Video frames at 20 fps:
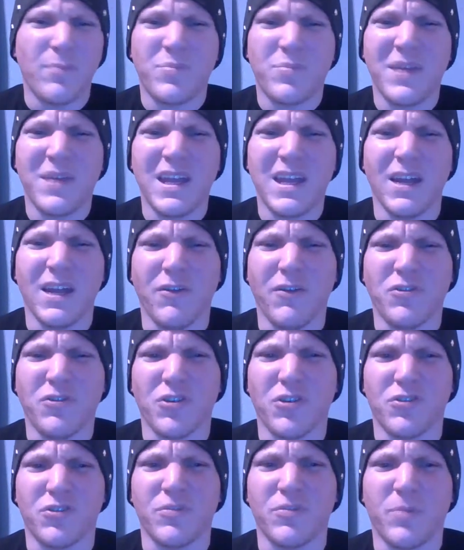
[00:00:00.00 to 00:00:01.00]
Speaking of
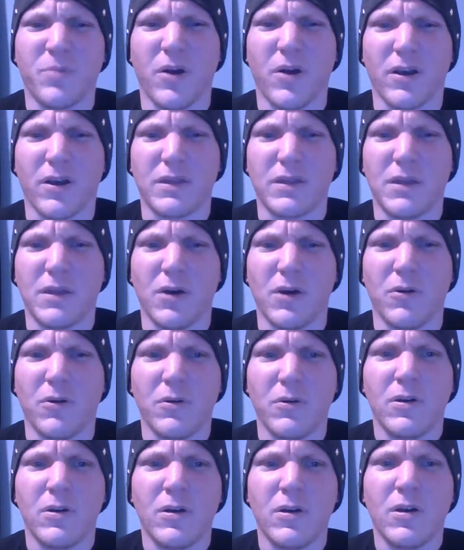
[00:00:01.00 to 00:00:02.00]
Joseph Park, though,
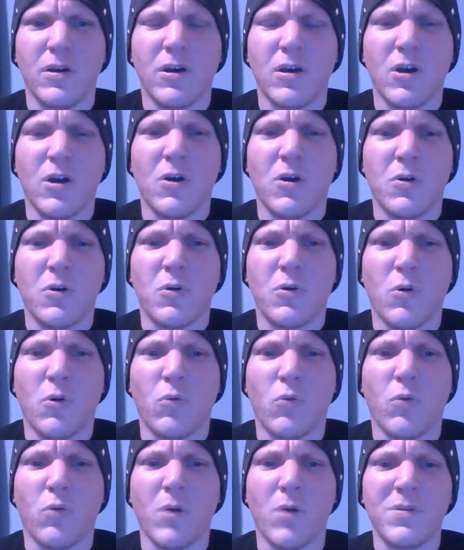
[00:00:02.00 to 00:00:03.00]

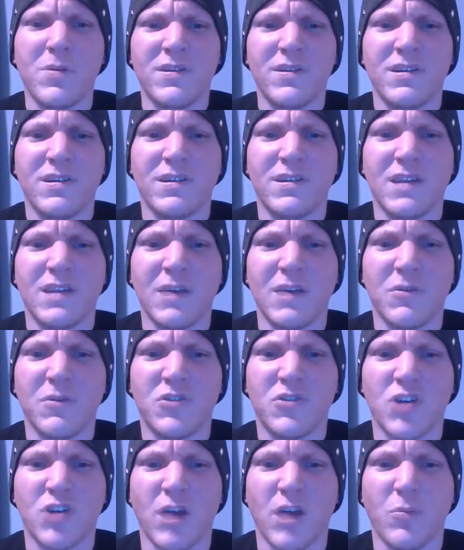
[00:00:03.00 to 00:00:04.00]
what was his thing
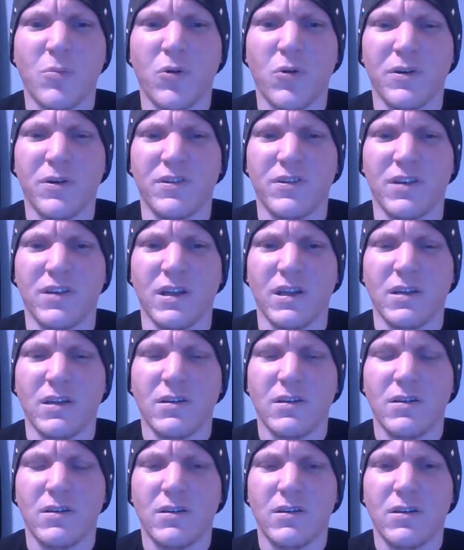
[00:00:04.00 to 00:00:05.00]
with John Morrison?
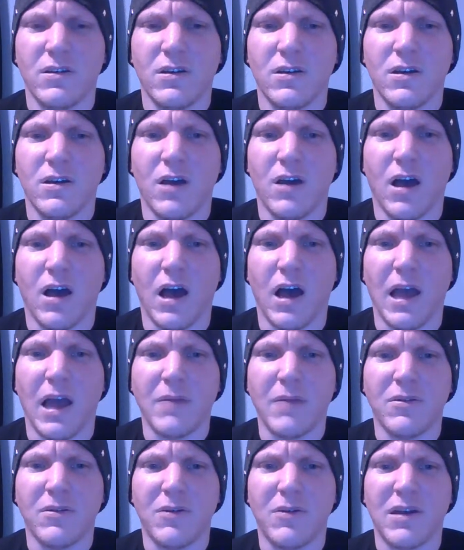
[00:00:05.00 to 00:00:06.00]

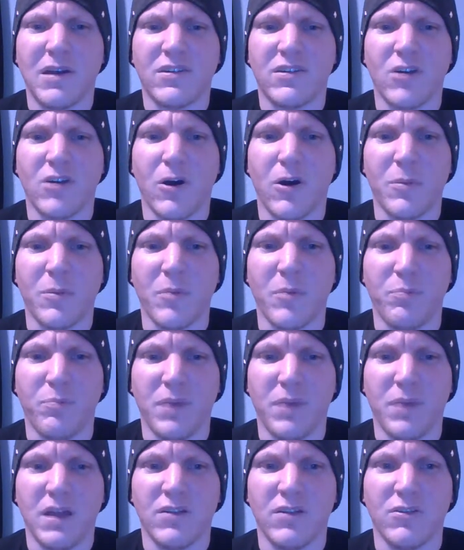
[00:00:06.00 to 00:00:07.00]
I know I saw him a
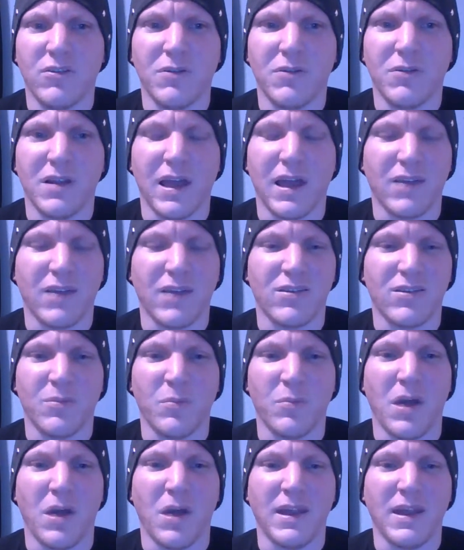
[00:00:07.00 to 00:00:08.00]
bit doing like
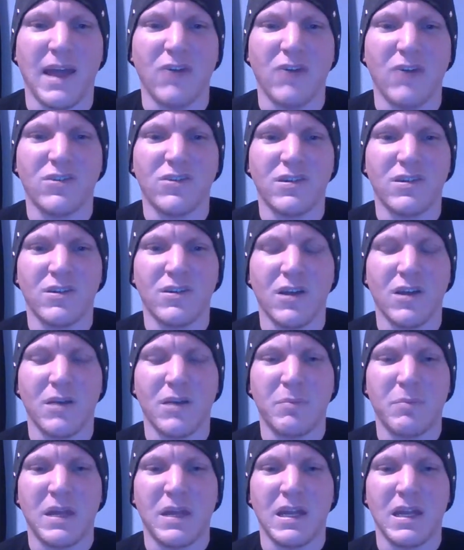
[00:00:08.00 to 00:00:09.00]
some
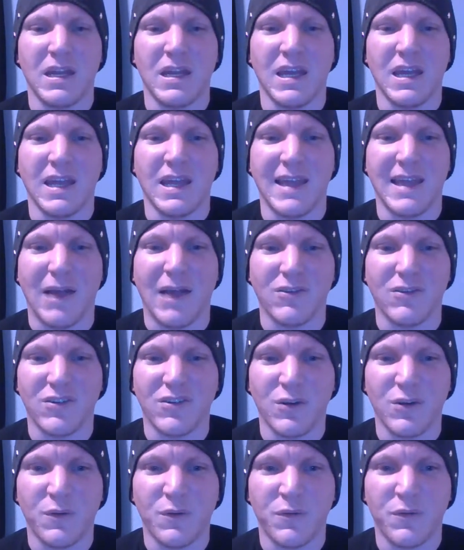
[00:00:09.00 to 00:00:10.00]
being in the
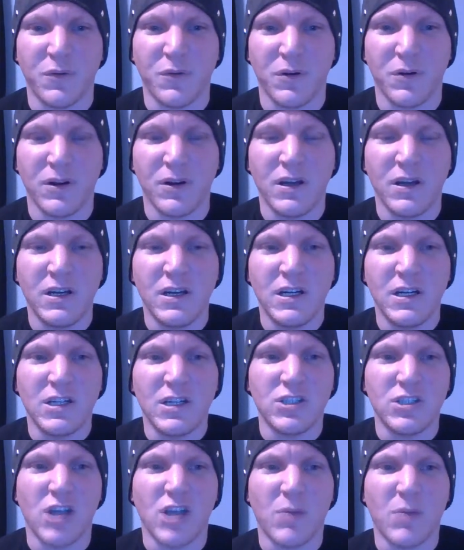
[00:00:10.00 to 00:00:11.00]
announcer for
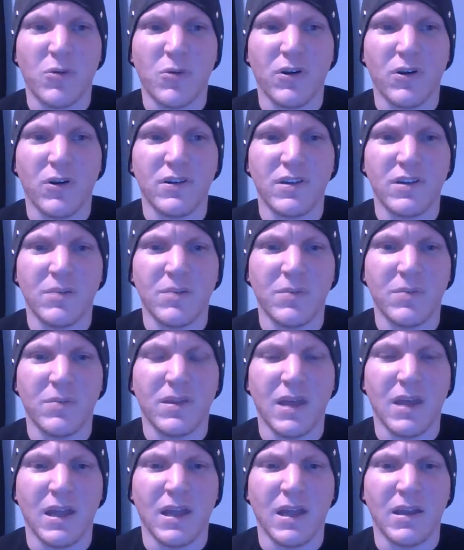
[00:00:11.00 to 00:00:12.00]
John Morrison,
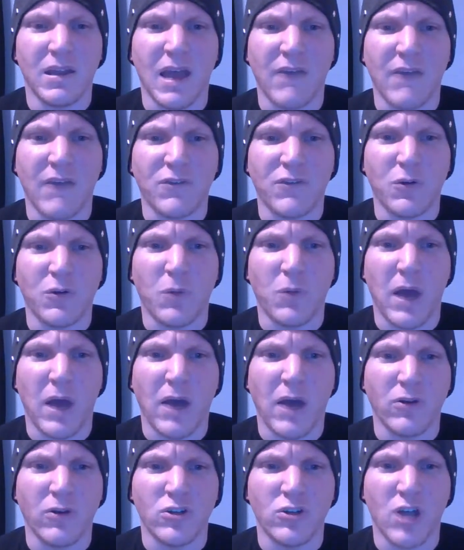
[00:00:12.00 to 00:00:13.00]
but then after a
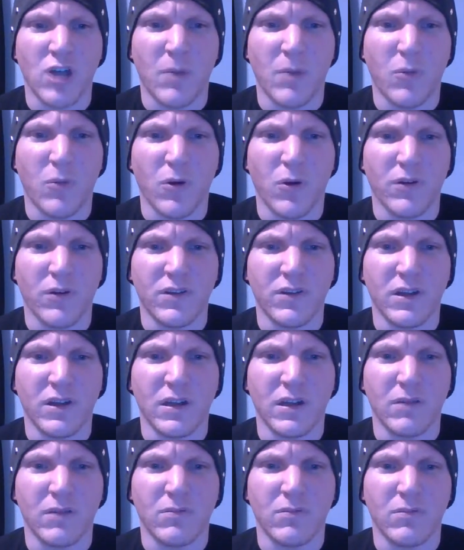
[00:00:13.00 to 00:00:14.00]
while, John
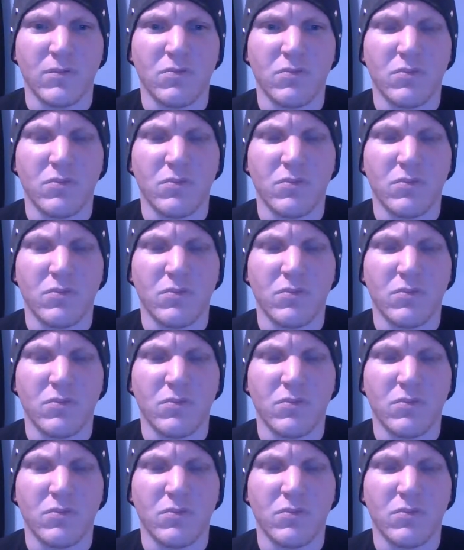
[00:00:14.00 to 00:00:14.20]
Morrison